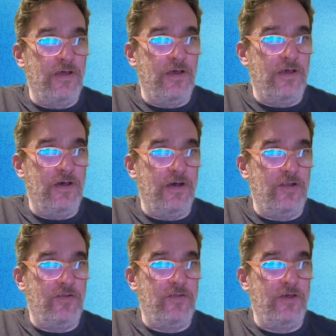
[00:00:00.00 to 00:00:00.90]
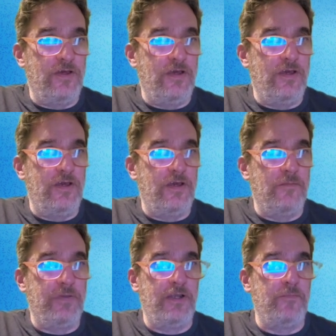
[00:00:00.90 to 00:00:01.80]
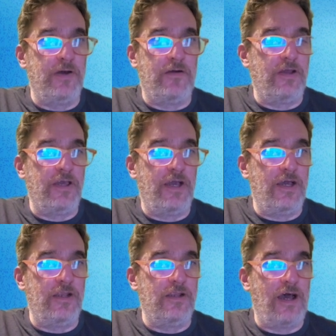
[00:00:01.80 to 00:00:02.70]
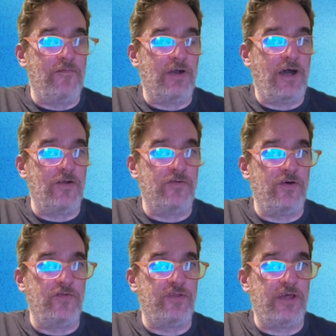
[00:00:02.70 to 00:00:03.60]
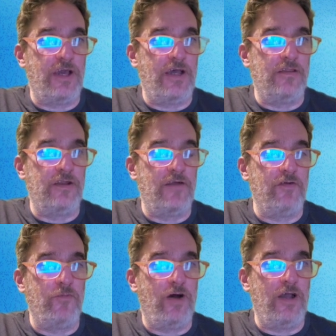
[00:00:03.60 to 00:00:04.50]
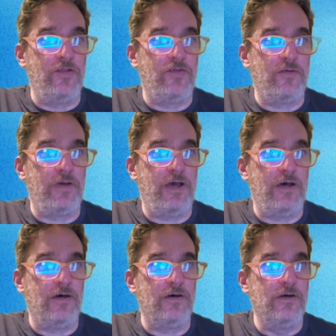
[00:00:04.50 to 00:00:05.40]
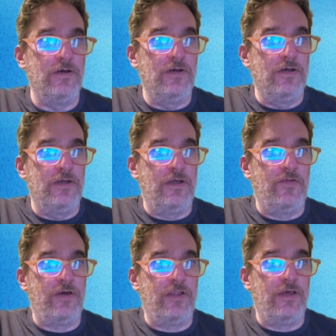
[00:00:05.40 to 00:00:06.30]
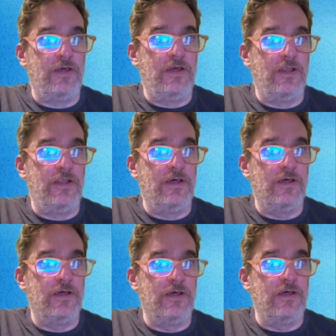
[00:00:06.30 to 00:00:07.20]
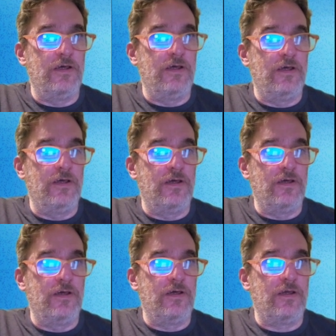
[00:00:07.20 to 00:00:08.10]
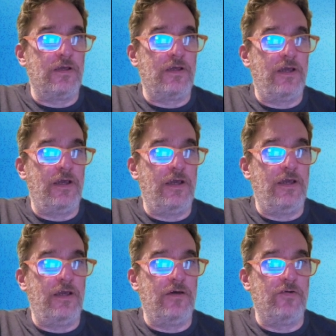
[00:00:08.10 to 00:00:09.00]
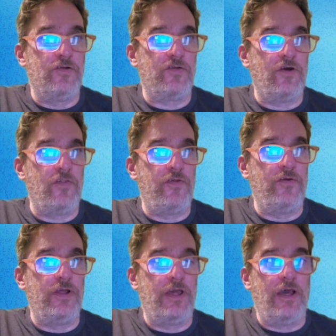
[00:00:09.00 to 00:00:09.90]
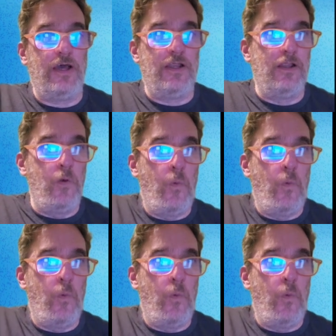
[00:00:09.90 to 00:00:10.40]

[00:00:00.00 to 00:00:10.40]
Uh, let's see. Peanut butter again. Avocado toast again. Did I rewind somehow? Yes, I did. Okay. We'll just go through it again.